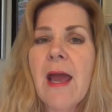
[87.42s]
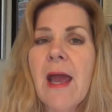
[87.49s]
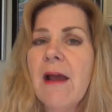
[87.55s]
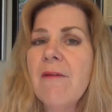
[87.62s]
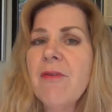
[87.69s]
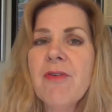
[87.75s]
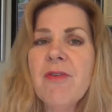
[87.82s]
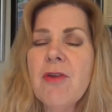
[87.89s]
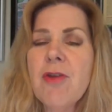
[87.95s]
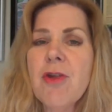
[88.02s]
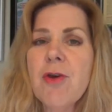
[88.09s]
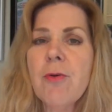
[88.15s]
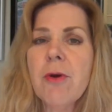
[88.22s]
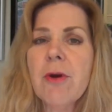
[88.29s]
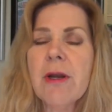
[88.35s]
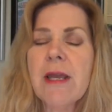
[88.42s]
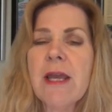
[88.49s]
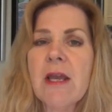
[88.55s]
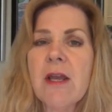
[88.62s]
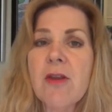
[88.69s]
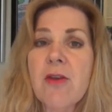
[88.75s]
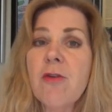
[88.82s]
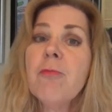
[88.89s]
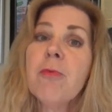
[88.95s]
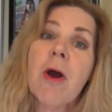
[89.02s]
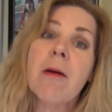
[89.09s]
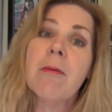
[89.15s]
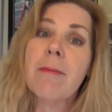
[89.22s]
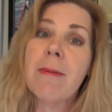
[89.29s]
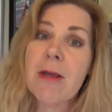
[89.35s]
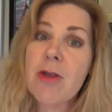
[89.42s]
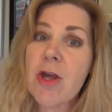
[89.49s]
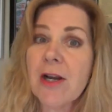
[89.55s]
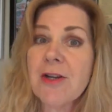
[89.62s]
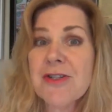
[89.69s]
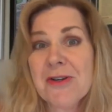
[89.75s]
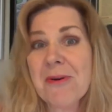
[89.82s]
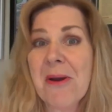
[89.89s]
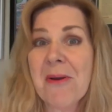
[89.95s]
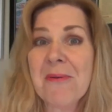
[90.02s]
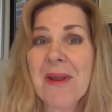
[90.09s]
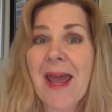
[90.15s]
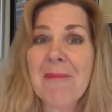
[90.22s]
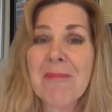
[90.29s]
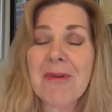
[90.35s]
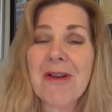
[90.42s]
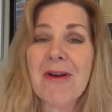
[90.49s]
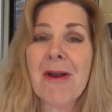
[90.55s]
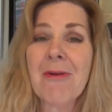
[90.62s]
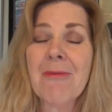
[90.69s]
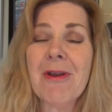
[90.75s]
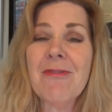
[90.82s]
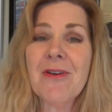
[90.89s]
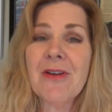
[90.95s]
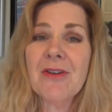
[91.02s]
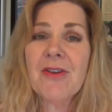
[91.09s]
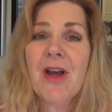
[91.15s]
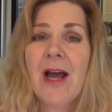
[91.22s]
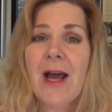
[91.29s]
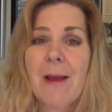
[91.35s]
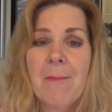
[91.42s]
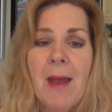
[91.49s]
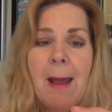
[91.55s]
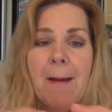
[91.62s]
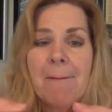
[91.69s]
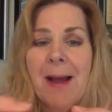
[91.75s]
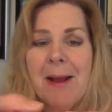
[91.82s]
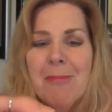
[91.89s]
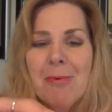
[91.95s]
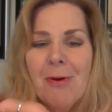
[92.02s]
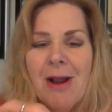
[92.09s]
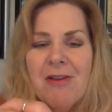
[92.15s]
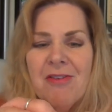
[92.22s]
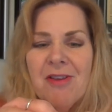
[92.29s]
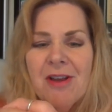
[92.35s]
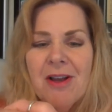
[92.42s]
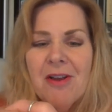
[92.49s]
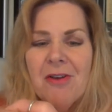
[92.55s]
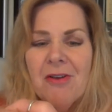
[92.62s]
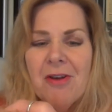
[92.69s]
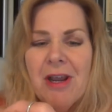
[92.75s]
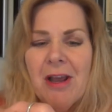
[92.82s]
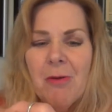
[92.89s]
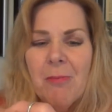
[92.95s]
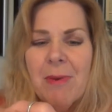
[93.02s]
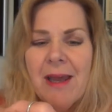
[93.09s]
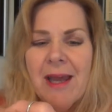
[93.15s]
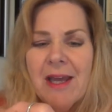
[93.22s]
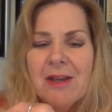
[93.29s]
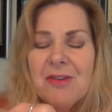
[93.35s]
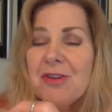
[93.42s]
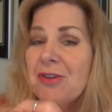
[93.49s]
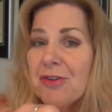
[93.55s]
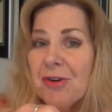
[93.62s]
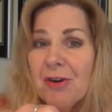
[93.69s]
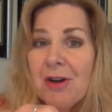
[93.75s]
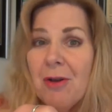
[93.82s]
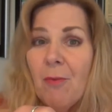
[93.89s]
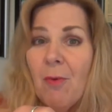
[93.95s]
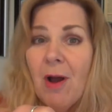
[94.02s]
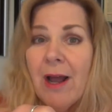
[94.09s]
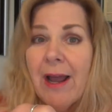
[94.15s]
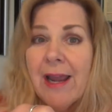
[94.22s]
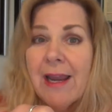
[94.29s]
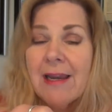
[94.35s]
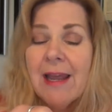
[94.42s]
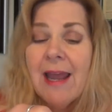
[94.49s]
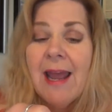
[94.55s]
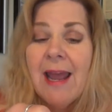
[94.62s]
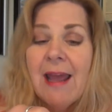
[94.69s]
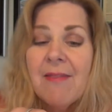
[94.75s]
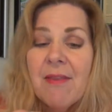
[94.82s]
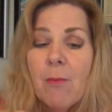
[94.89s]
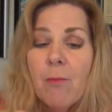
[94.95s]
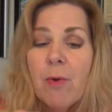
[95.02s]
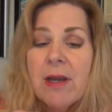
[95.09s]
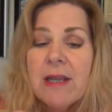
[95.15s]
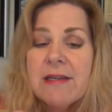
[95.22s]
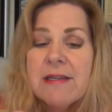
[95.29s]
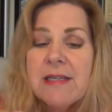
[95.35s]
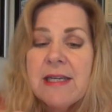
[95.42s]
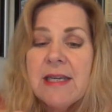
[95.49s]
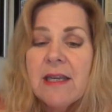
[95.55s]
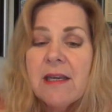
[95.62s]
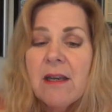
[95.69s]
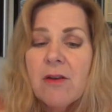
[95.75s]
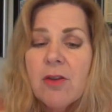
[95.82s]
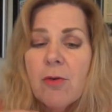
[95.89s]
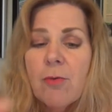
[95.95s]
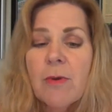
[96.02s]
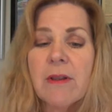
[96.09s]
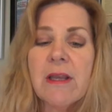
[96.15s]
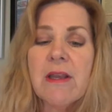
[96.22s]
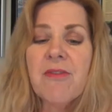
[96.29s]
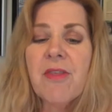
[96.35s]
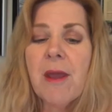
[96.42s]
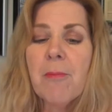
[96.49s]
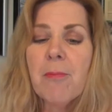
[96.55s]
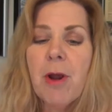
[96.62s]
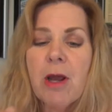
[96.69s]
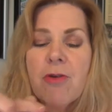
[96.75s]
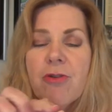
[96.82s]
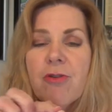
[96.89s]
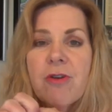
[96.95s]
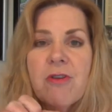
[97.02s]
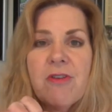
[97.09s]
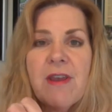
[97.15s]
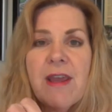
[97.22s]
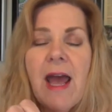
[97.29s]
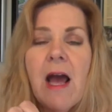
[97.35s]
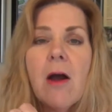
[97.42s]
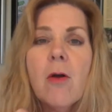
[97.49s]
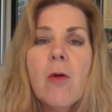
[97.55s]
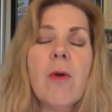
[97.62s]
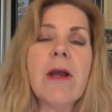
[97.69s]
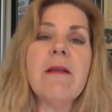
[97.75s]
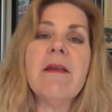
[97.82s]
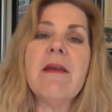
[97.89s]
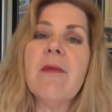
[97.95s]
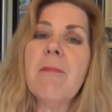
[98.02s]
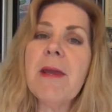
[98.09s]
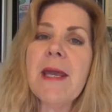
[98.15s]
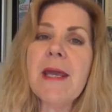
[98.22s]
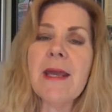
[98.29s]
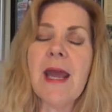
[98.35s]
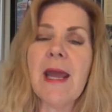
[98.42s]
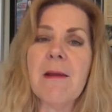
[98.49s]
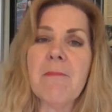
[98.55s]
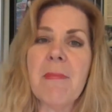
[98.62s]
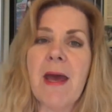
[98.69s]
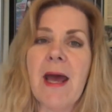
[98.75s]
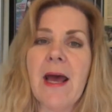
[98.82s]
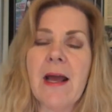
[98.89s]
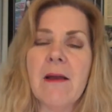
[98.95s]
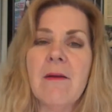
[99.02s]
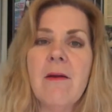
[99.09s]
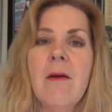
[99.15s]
Ever since you were a kid, you probably checked your own capillary refill time by pressing on your nail bed to turn it white, and then when it did, you released that pressure to see how quickly the pink came back.